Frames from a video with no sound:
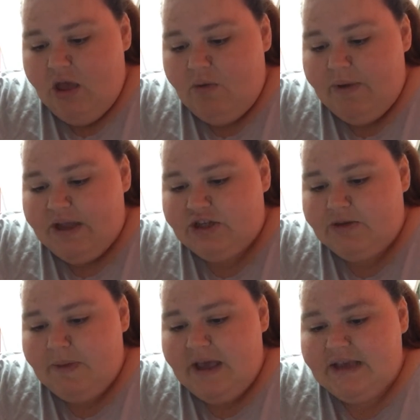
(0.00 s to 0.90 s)
which
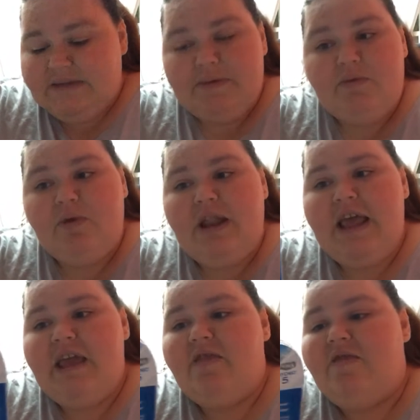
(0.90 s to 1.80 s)
my husband will
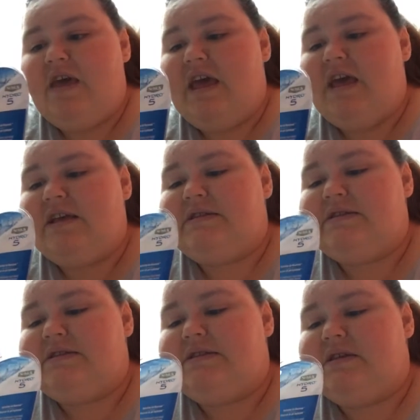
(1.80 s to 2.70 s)
like
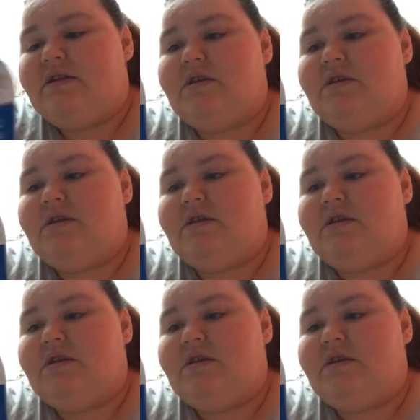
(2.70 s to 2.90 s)
this.